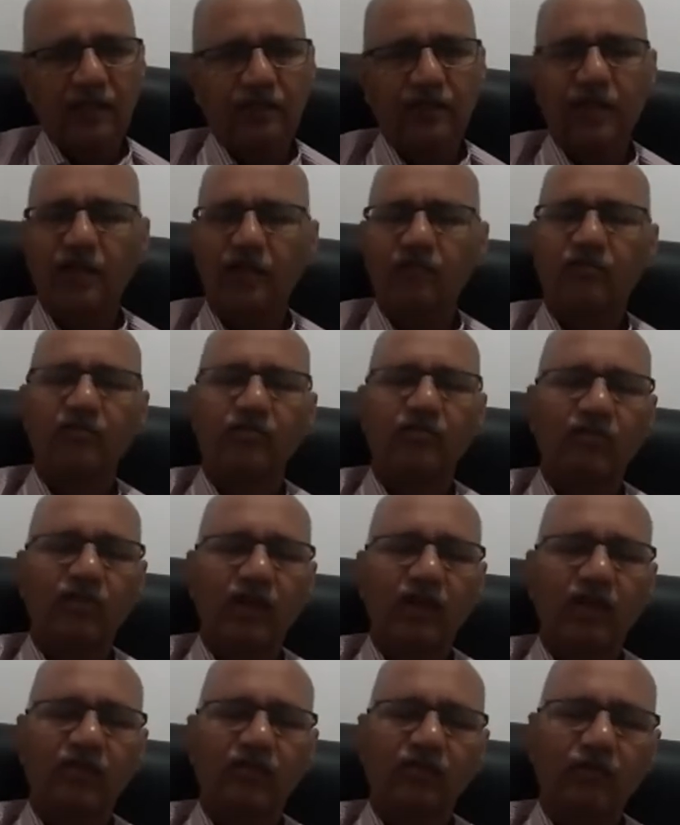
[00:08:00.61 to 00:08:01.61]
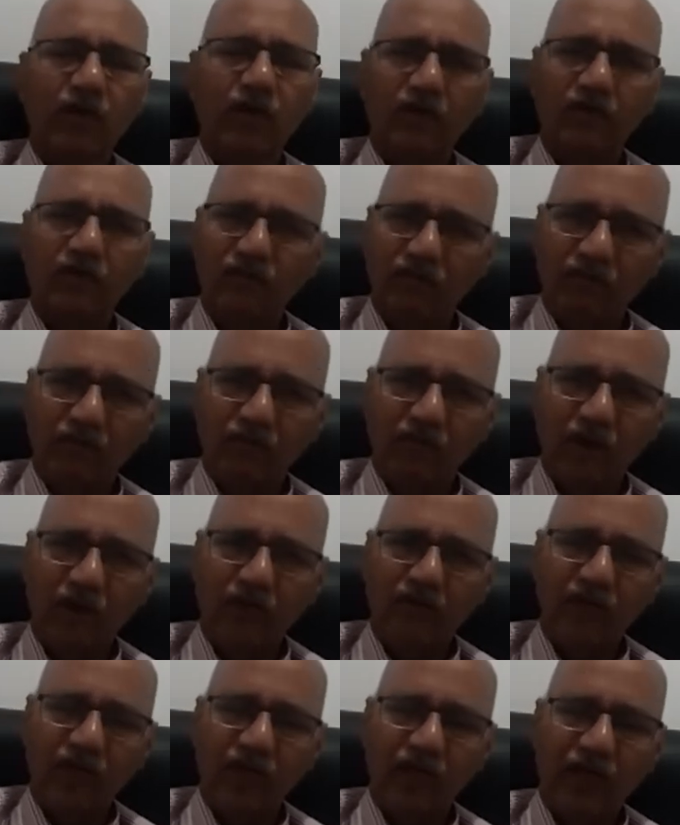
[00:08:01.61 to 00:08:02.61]
then one
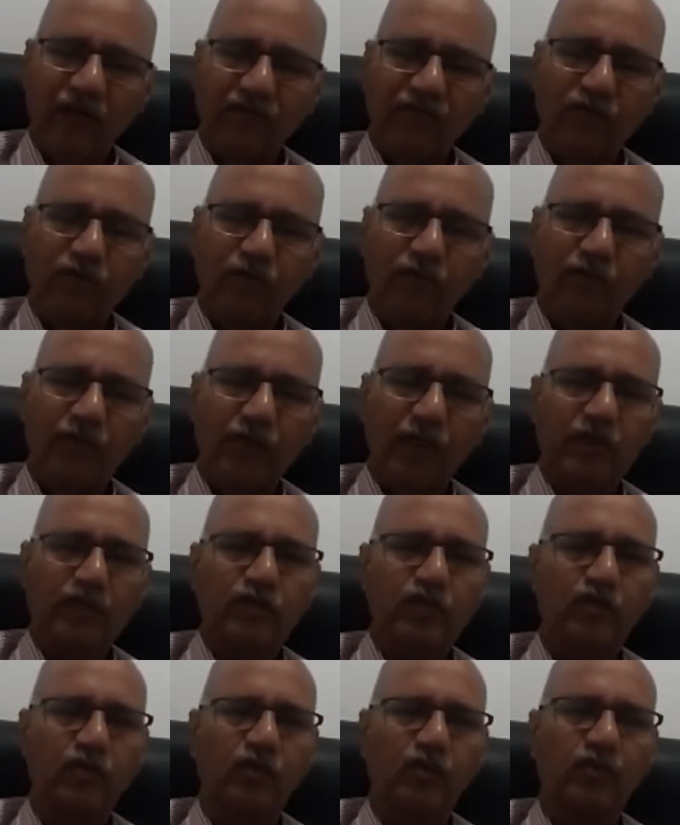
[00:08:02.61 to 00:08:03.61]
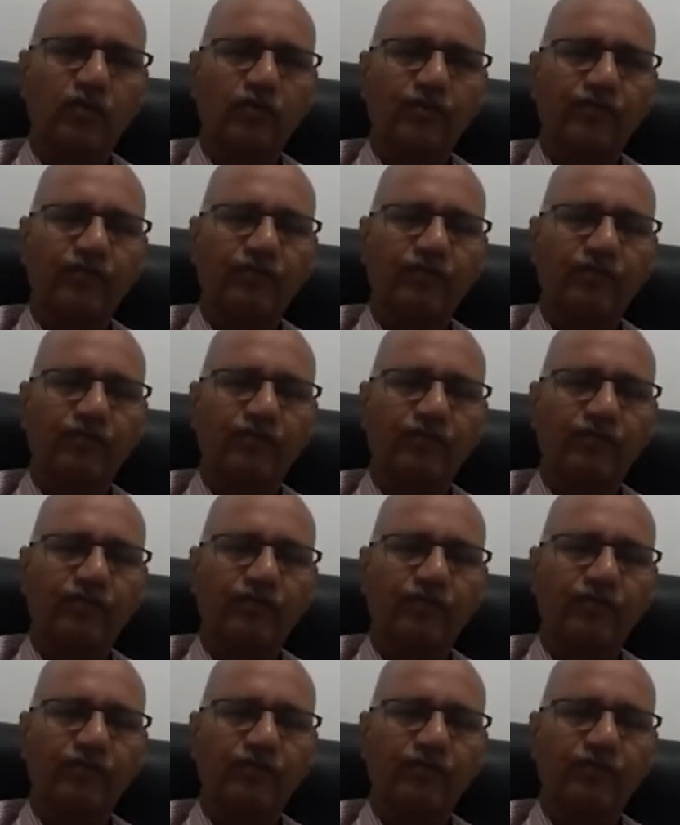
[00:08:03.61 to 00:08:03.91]
will have to pursue